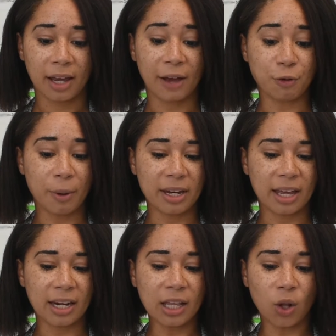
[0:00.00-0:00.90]
Have you
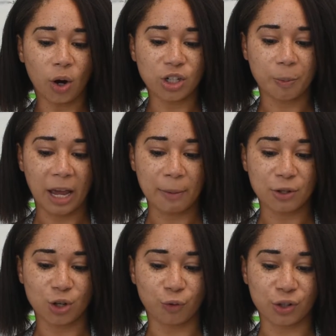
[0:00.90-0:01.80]
made any large
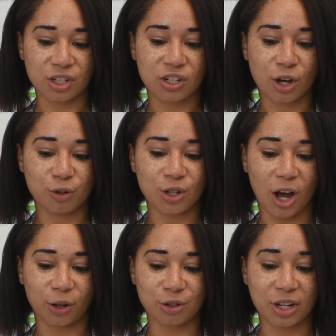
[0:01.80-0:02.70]
payments over
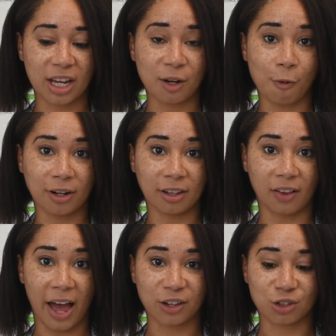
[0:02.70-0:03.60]
$600 to anyone in the
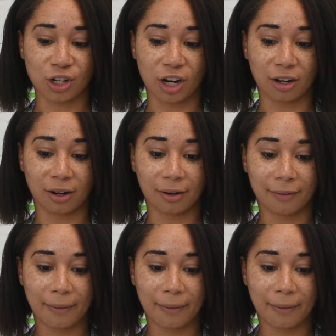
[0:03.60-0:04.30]
last year?